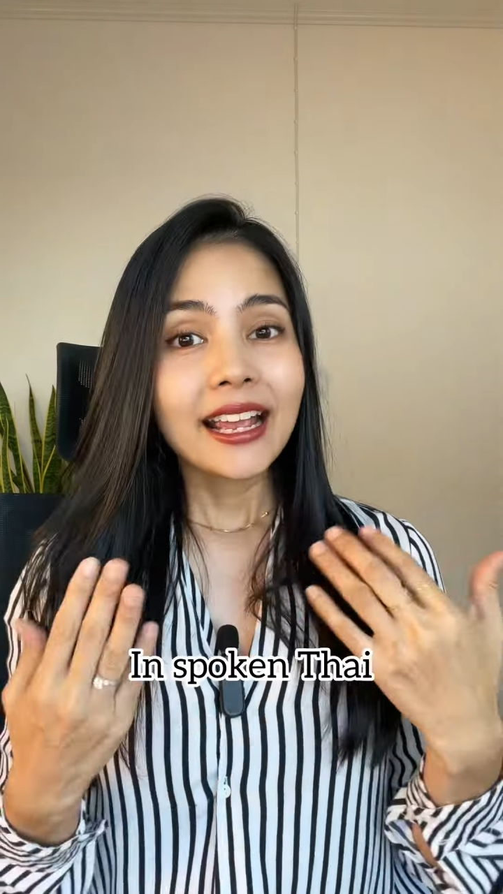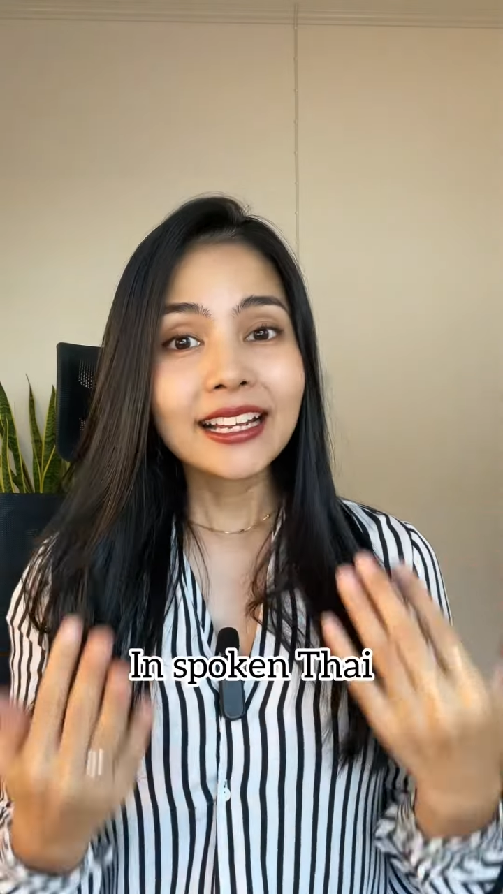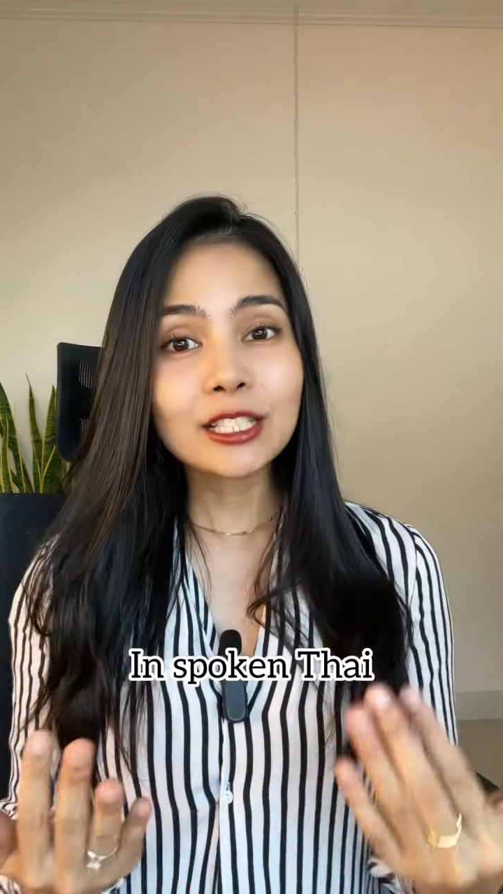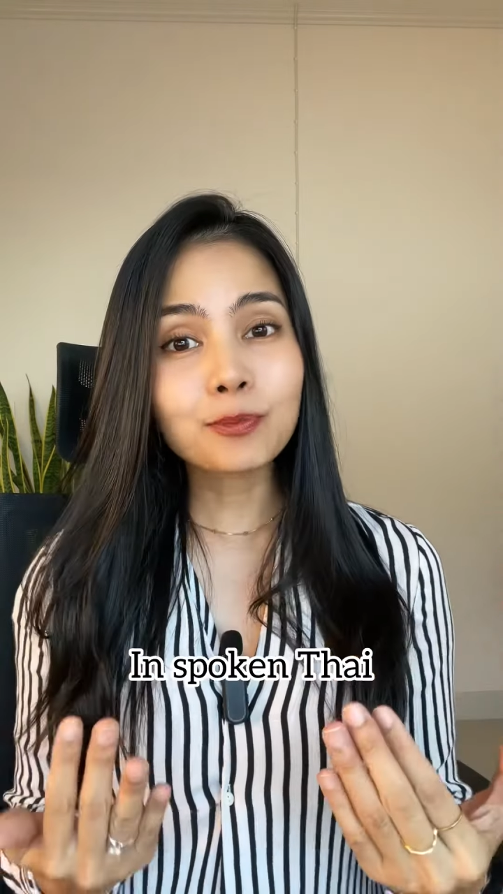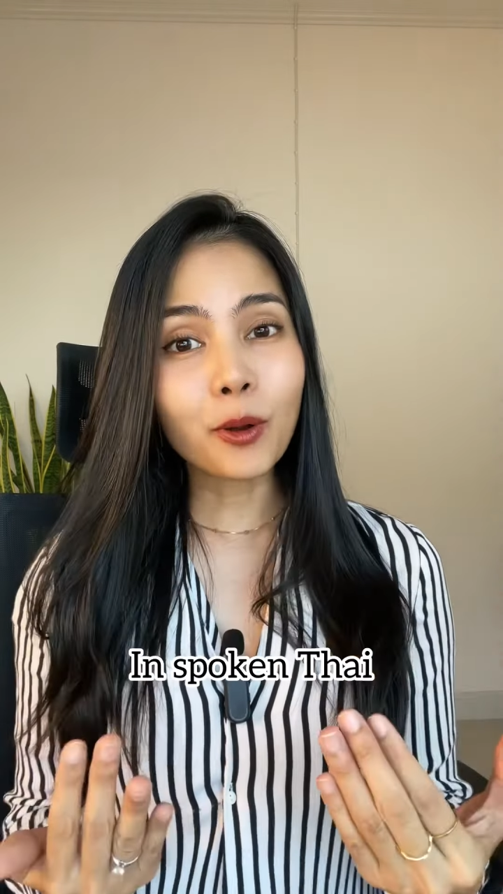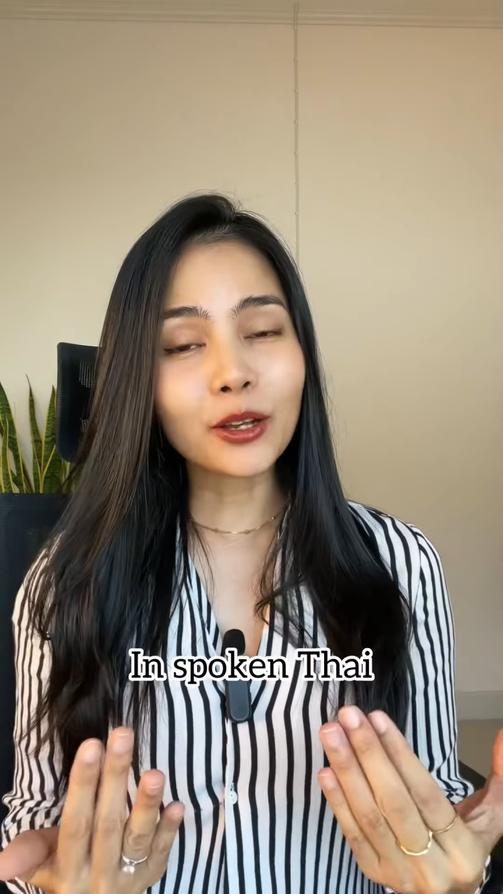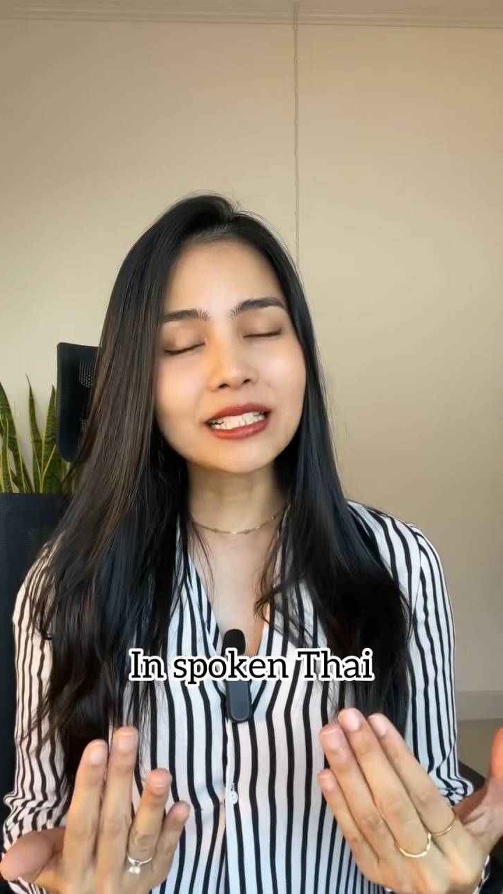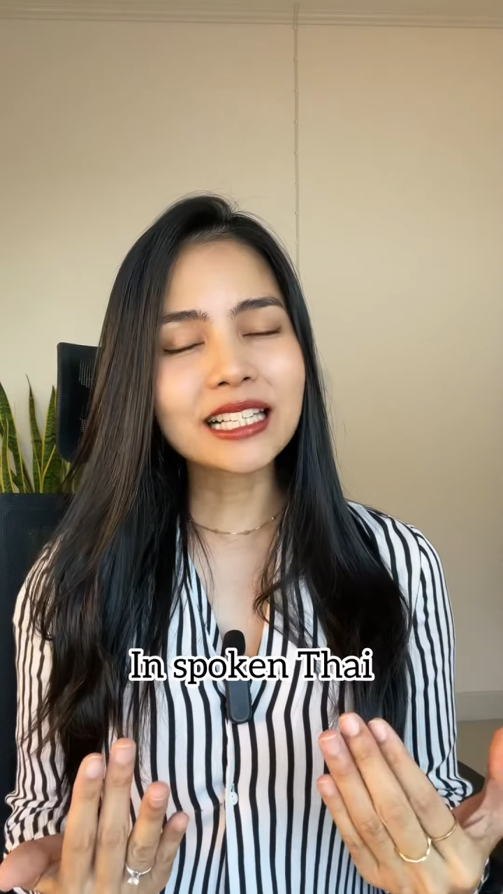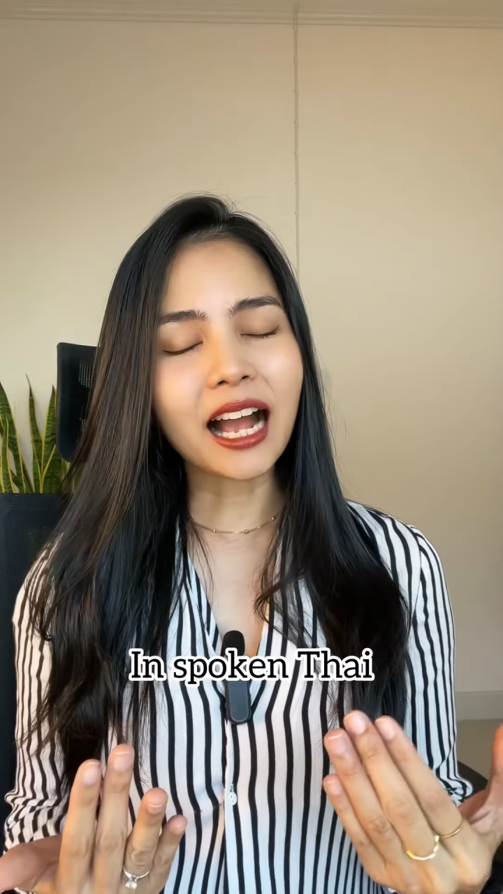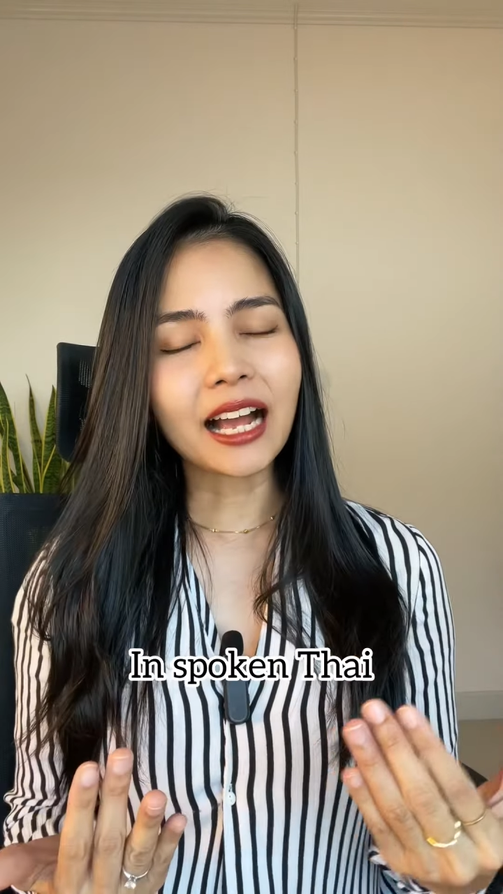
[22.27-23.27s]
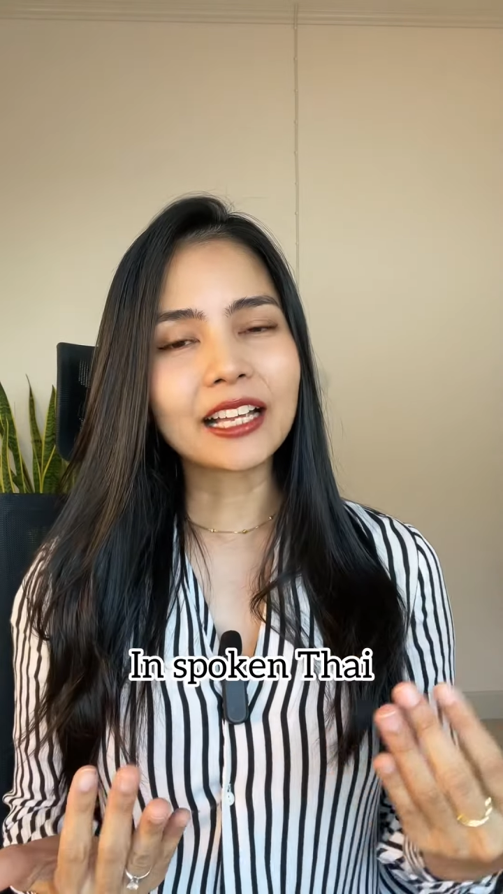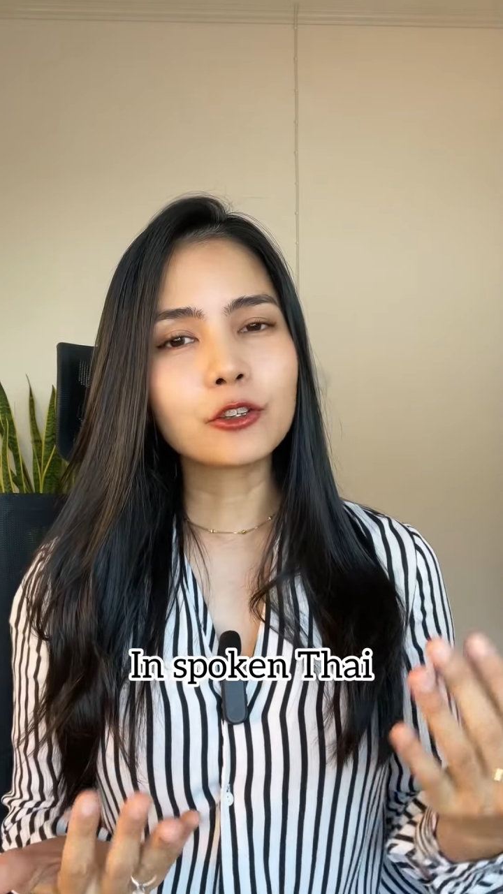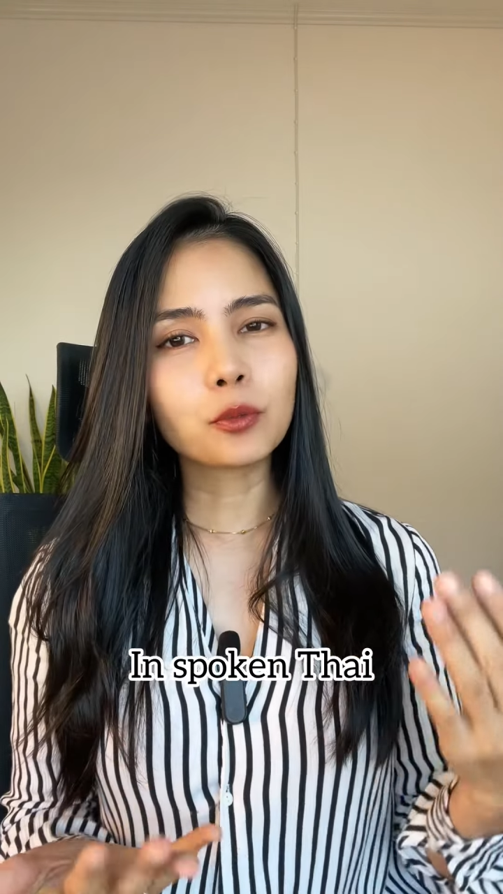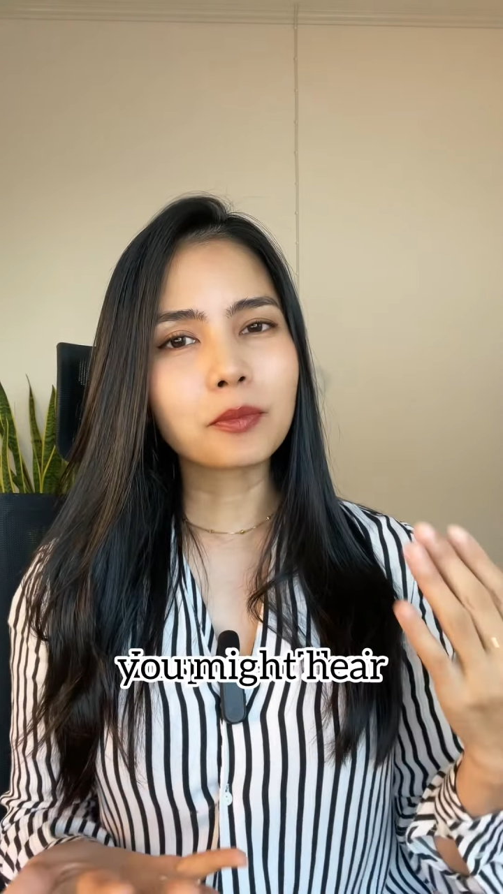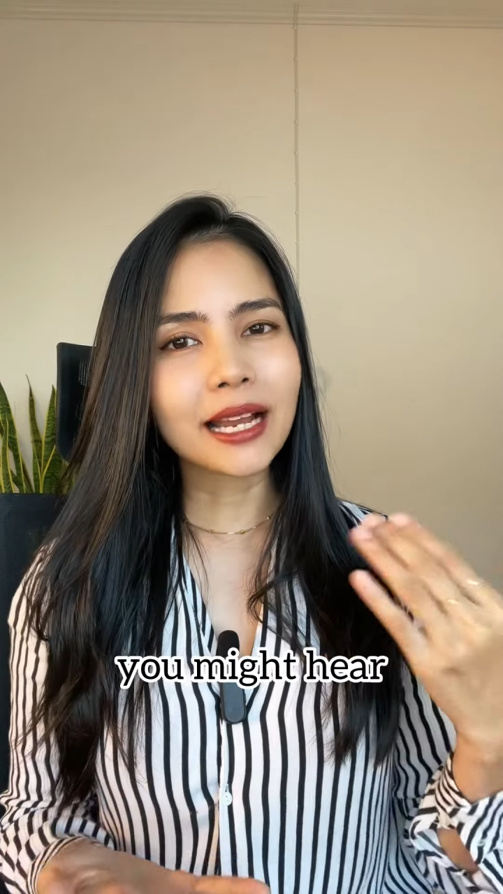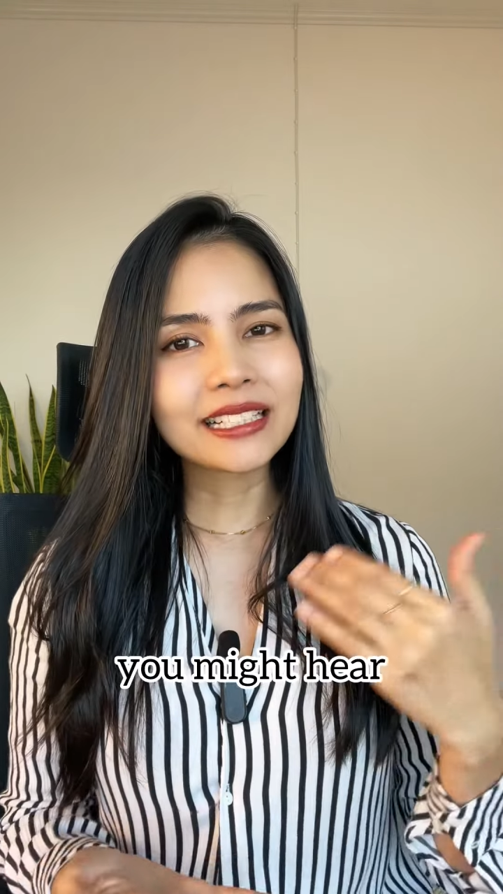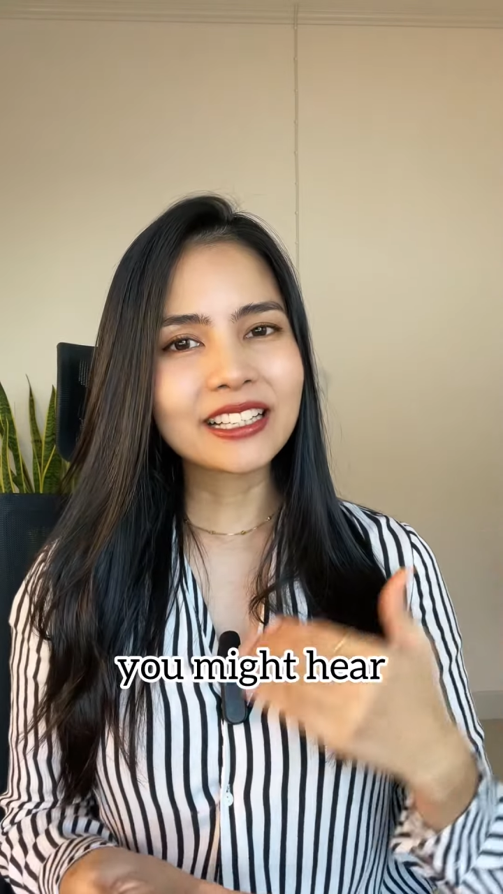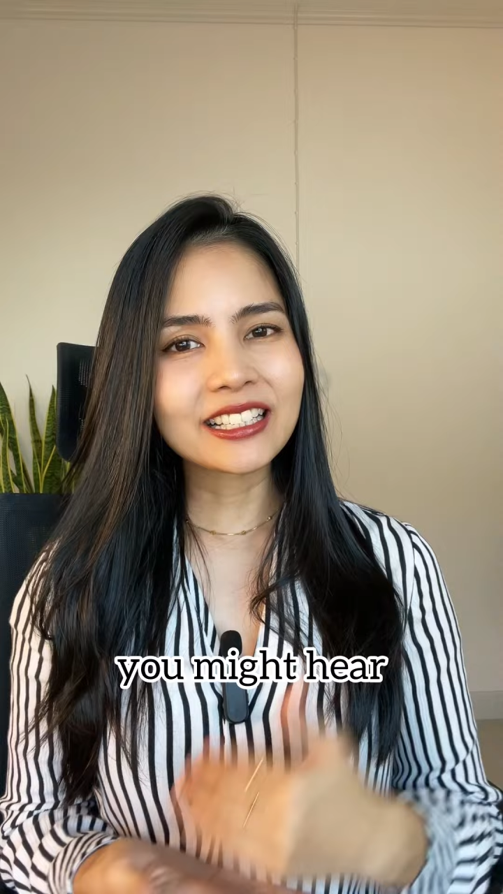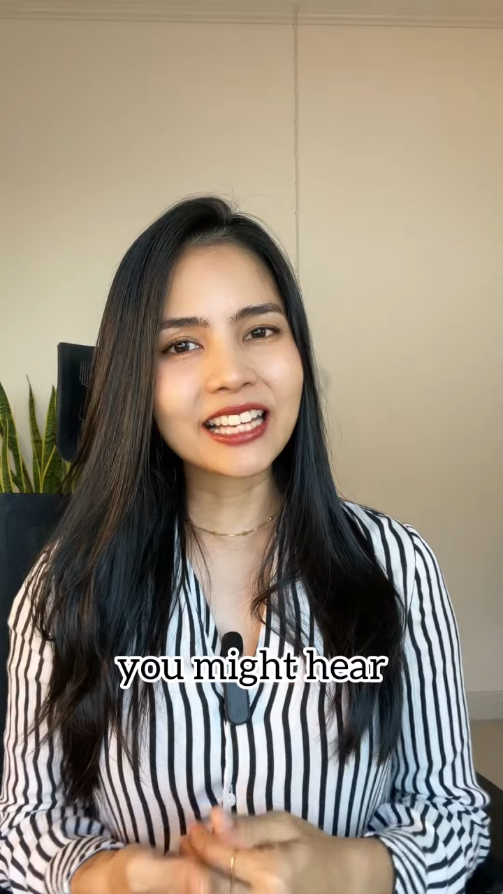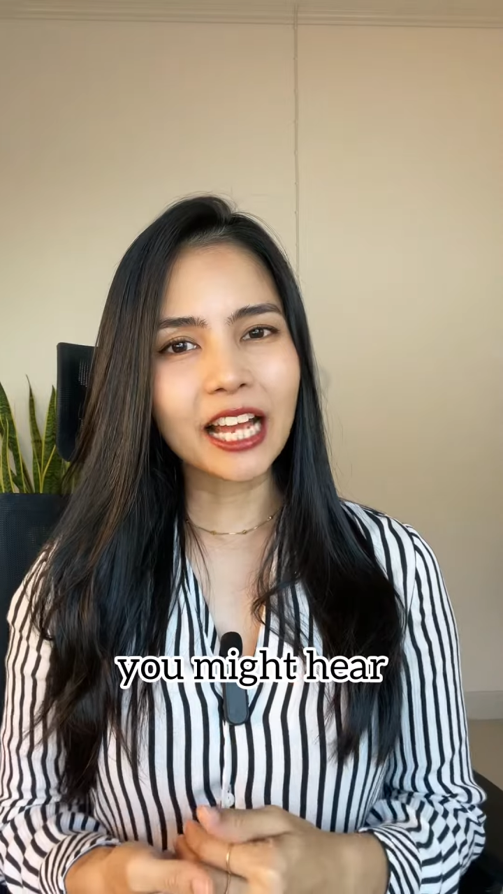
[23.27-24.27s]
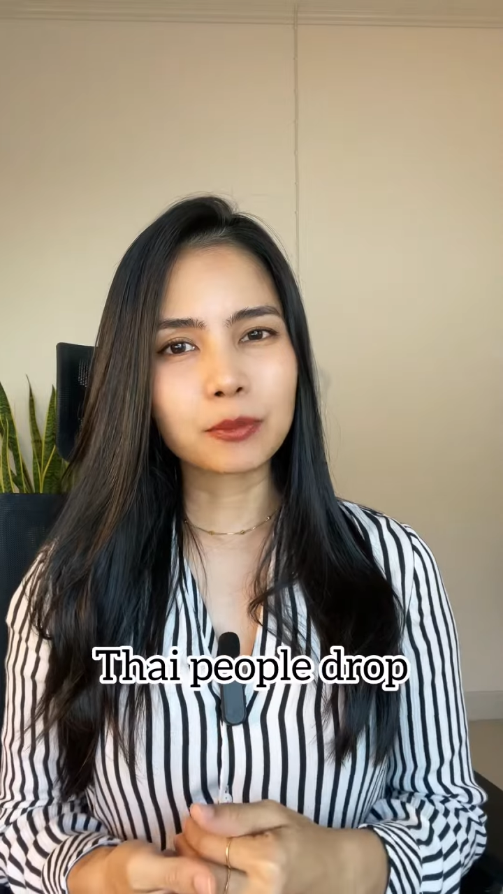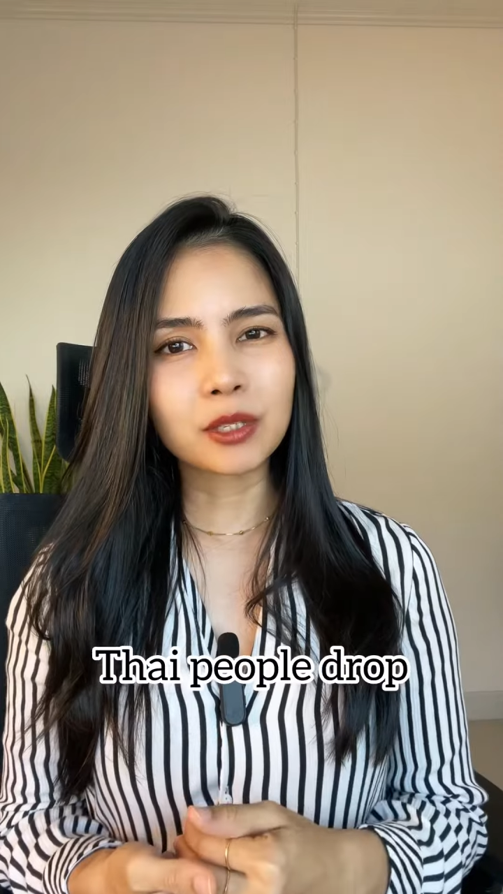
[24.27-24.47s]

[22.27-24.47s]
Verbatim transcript: in spoken Thai you might hear Thai